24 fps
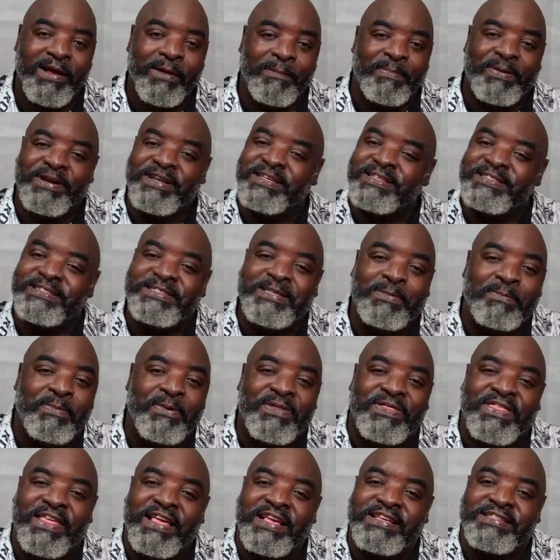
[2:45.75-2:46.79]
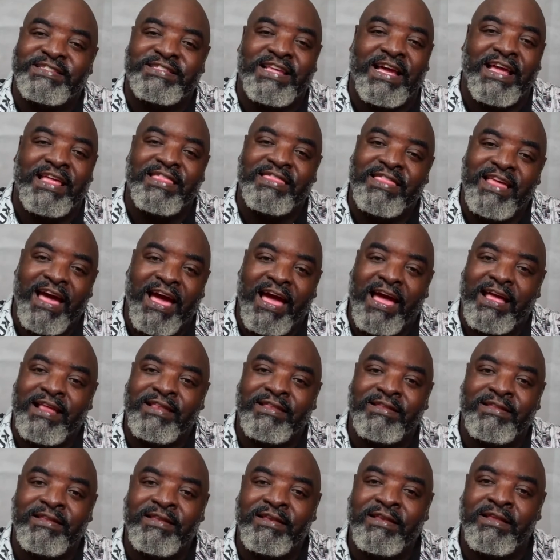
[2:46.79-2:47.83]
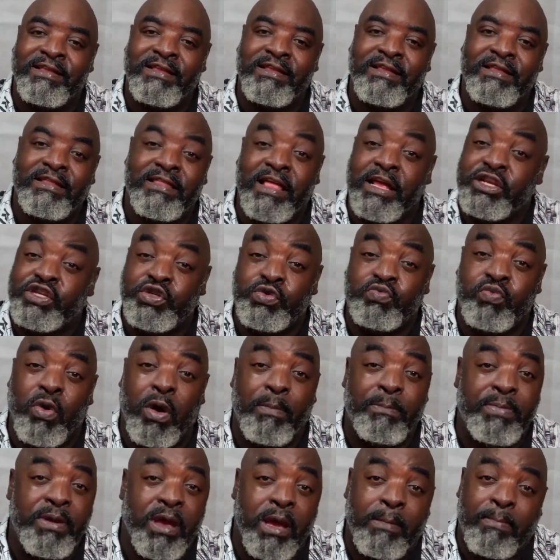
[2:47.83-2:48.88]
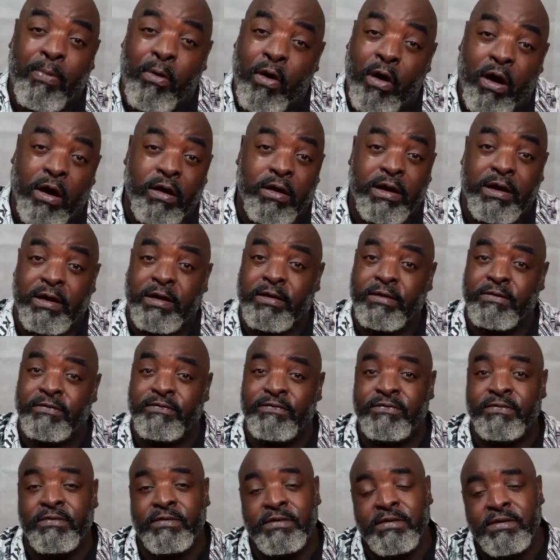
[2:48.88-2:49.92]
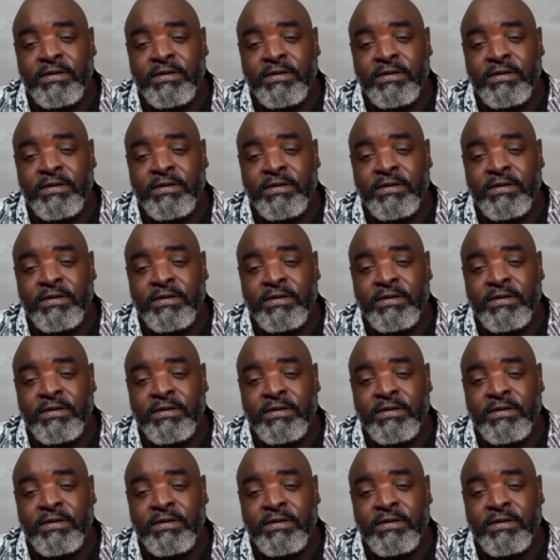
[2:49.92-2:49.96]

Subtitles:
But it's simple things like that that you won't be a part of.